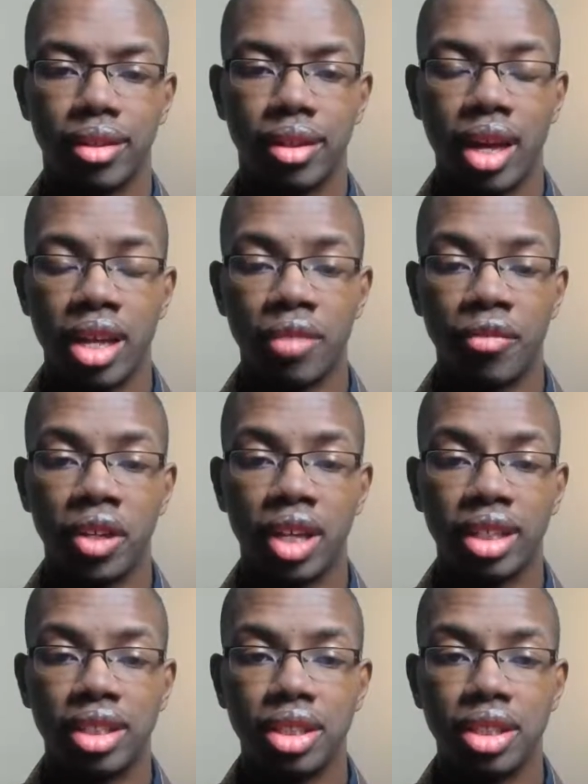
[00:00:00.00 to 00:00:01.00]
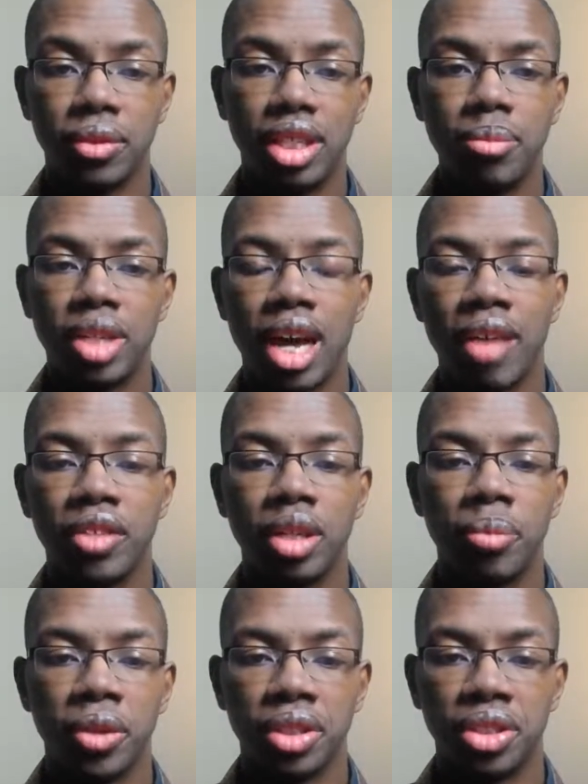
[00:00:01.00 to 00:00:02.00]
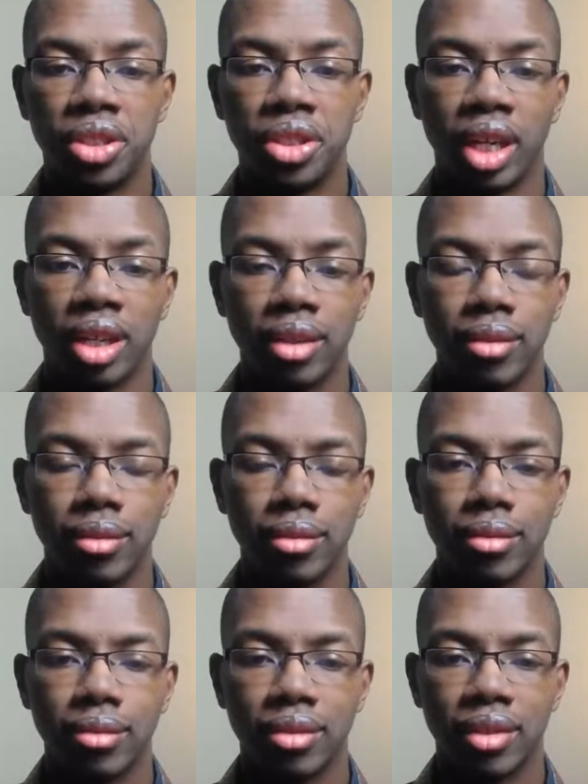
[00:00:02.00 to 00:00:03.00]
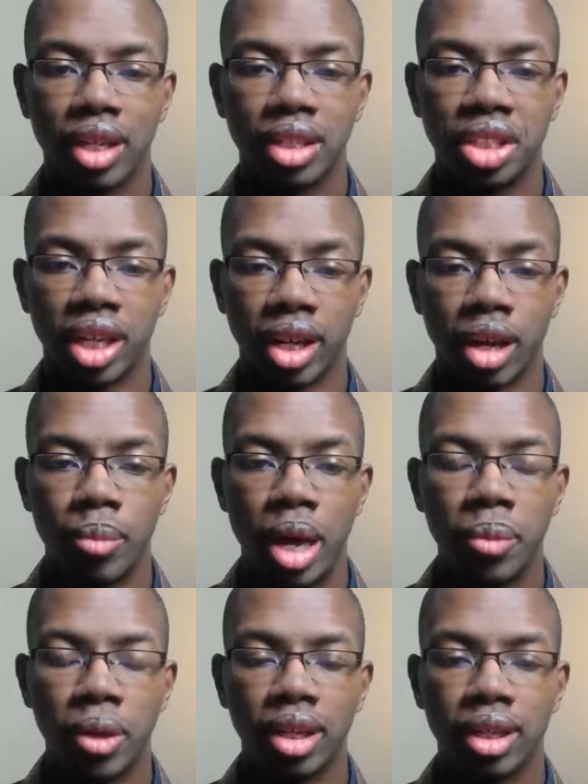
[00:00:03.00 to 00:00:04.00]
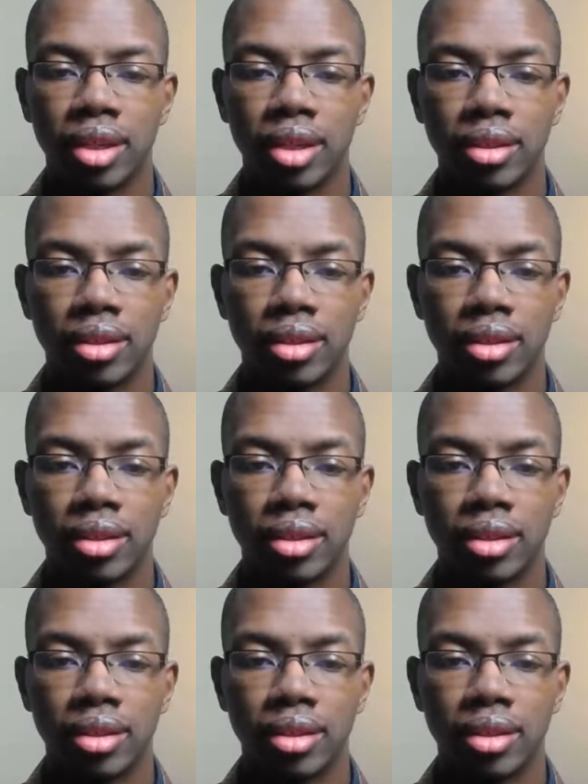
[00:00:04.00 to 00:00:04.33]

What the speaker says: And if you'd like to do a deep dive into Buddhist training, check out my book,